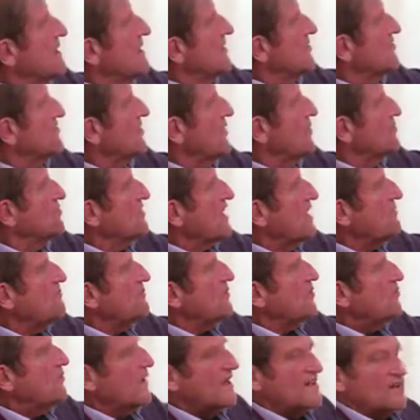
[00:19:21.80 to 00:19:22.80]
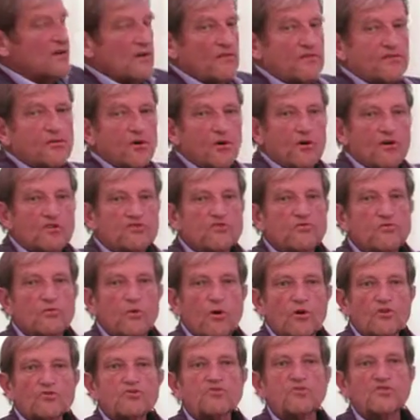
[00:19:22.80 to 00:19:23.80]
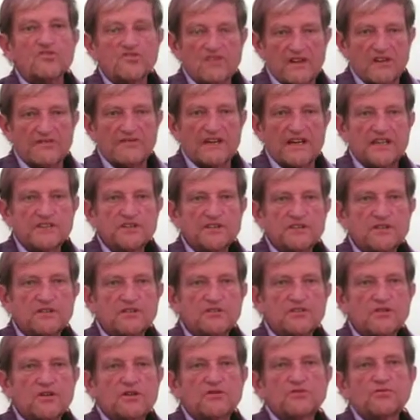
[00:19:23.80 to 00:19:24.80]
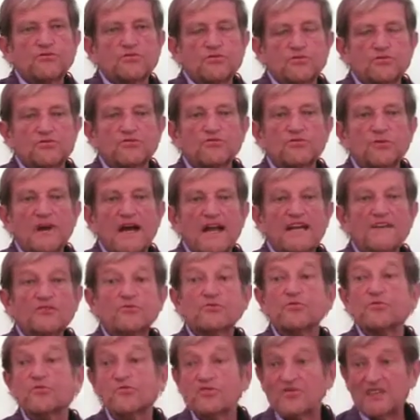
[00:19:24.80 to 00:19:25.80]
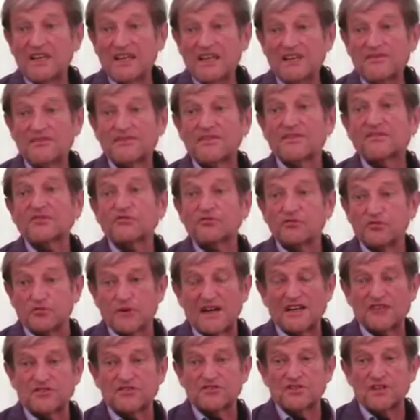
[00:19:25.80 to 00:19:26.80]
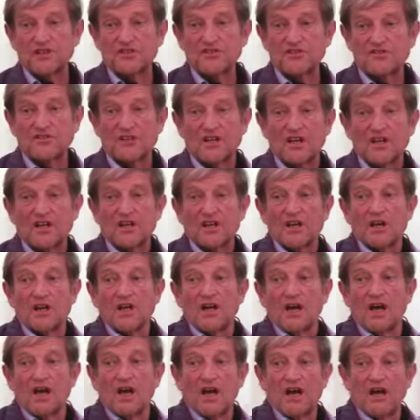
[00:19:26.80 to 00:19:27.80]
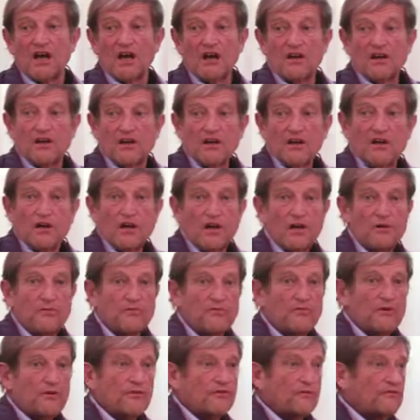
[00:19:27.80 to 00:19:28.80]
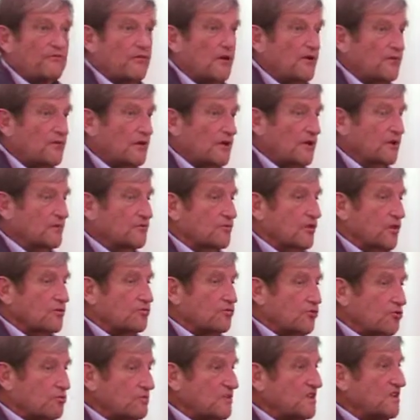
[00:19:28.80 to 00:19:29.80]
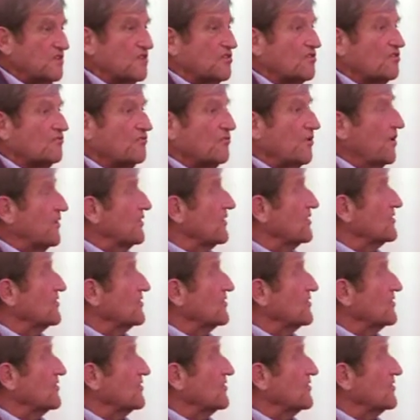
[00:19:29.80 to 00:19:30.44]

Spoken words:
So number one, of course, was conservation, to try to save the structures for not to be further